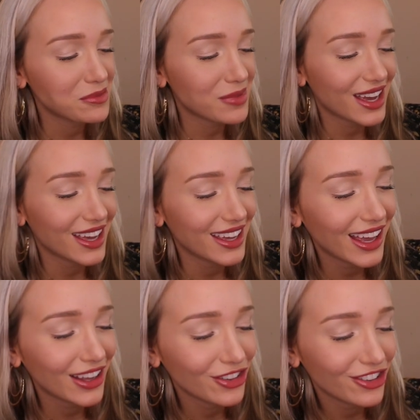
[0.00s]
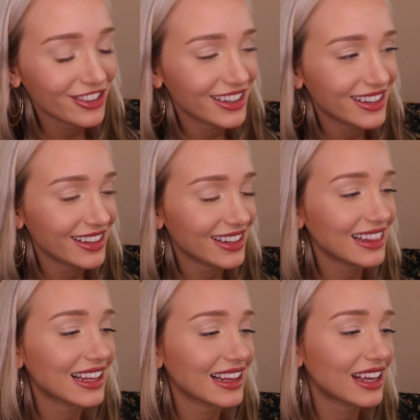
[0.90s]
by Anderson
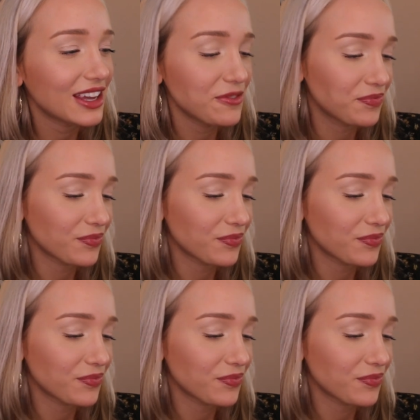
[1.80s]
Lily.